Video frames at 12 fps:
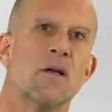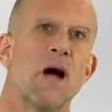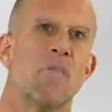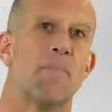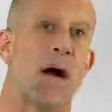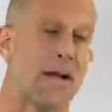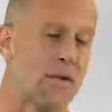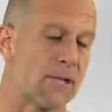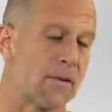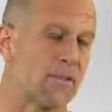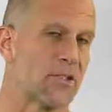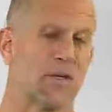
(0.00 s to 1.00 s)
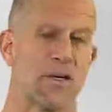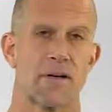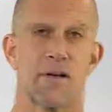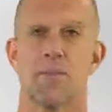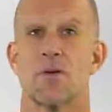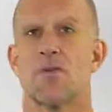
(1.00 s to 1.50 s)
uh, biochemistry or
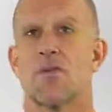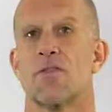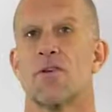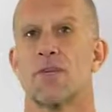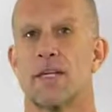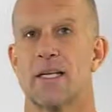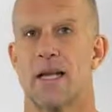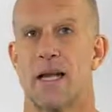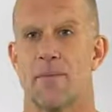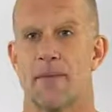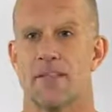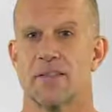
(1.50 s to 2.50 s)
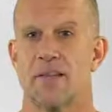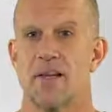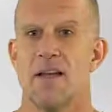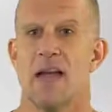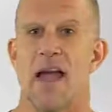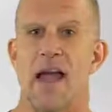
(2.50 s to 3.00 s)
chemical thermodynamics
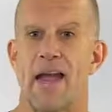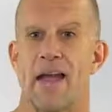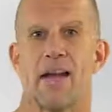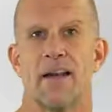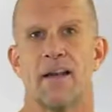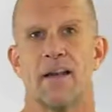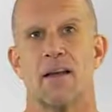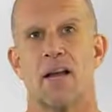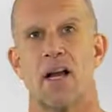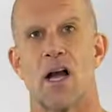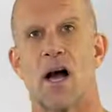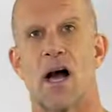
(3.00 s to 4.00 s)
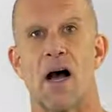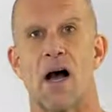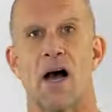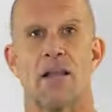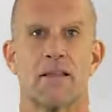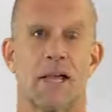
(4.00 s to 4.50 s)
and uh,
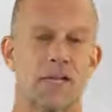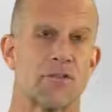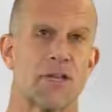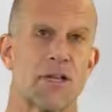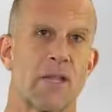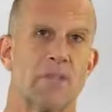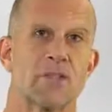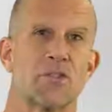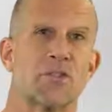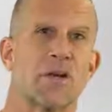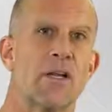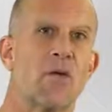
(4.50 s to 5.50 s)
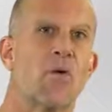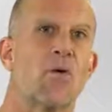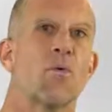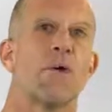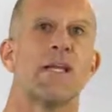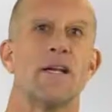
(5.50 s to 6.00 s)
electrochemistry
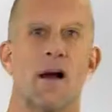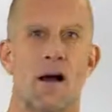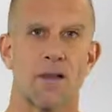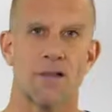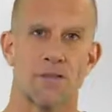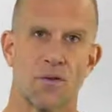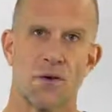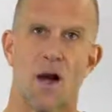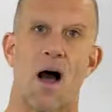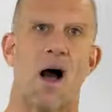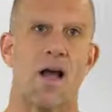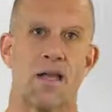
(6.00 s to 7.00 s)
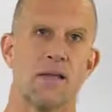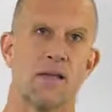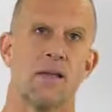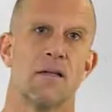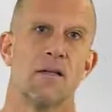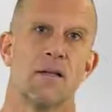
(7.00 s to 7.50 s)
or redox or
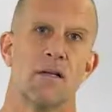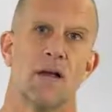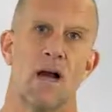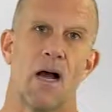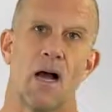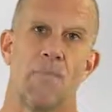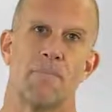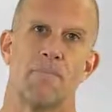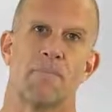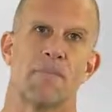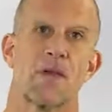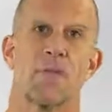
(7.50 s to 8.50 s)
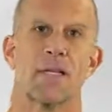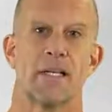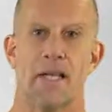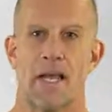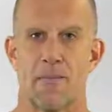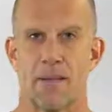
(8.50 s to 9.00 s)
ion um,
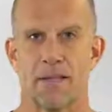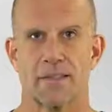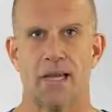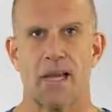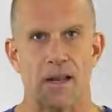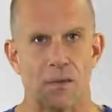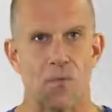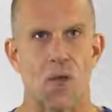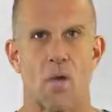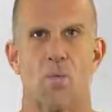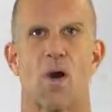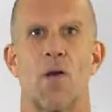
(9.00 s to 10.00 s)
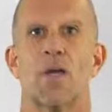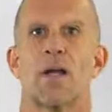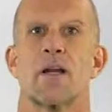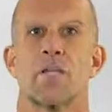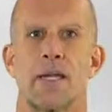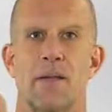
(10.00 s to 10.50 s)
thermodynamics and, and where we're
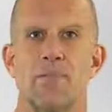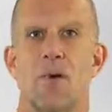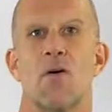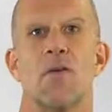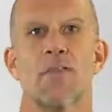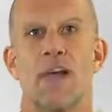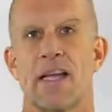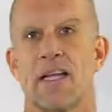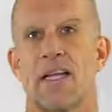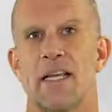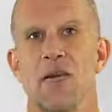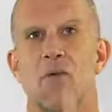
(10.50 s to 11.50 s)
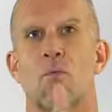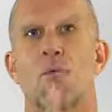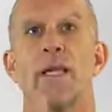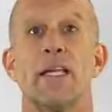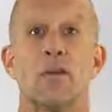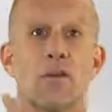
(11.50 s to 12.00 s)
going to be motivating,
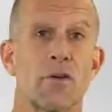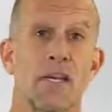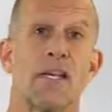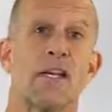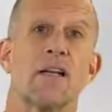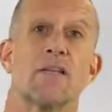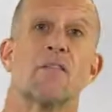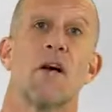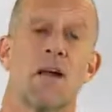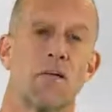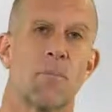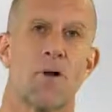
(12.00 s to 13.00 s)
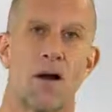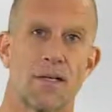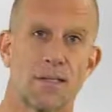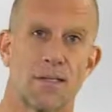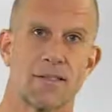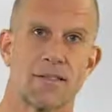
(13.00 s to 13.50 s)
re-looking at a lot of
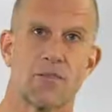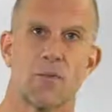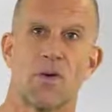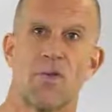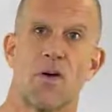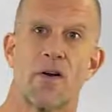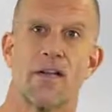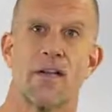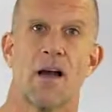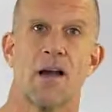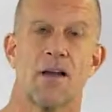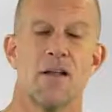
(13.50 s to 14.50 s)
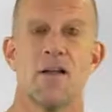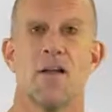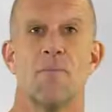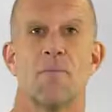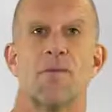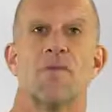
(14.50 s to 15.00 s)
processes we've already done,
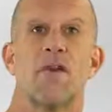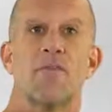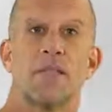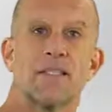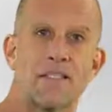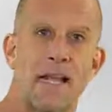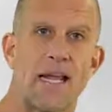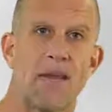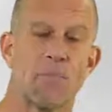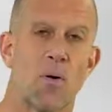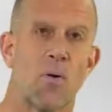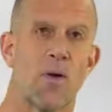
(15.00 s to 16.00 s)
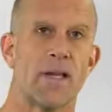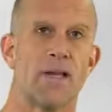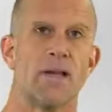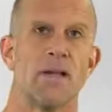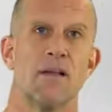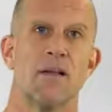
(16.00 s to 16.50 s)
but from the
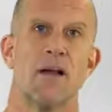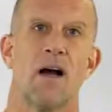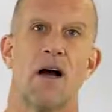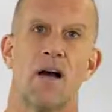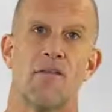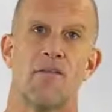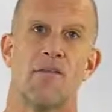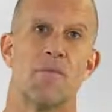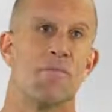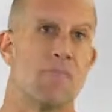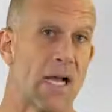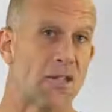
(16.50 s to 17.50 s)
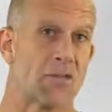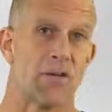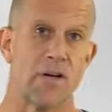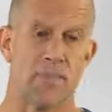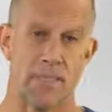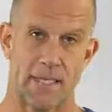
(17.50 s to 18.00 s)
standpoint of
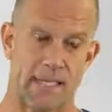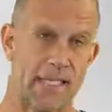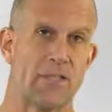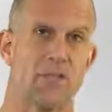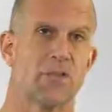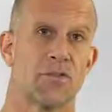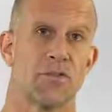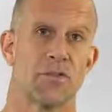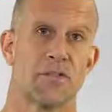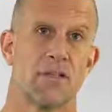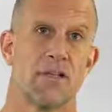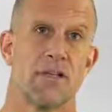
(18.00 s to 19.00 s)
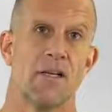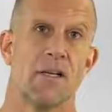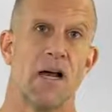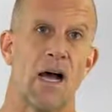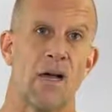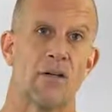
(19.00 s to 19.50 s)
measuring potentials
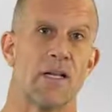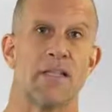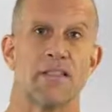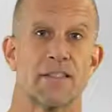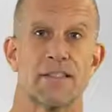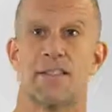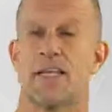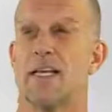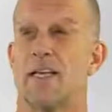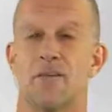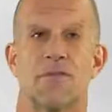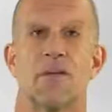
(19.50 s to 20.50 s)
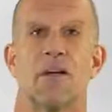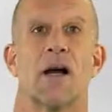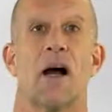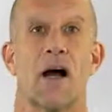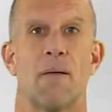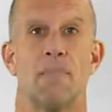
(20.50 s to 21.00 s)
uh, instead of
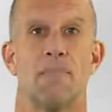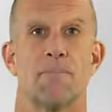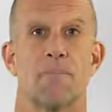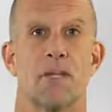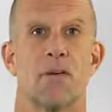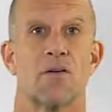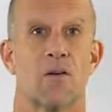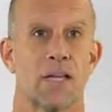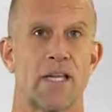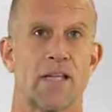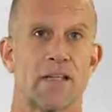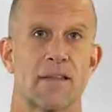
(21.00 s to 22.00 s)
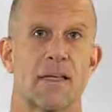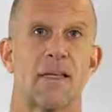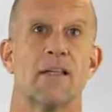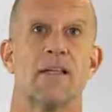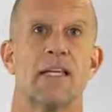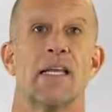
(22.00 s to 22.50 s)
um, you know, looking at
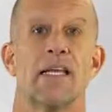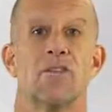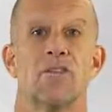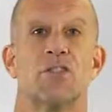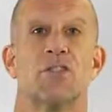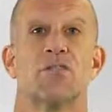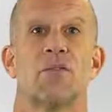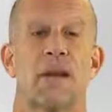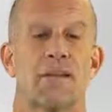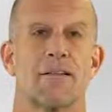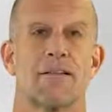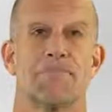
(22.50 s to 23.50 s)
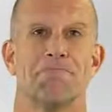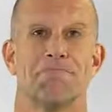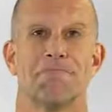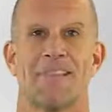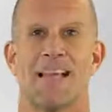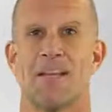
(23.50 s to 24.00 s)
the, the energies directly.
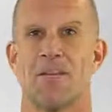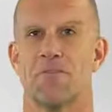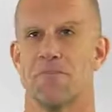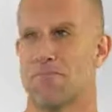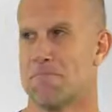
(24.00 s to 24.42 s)
Thank you.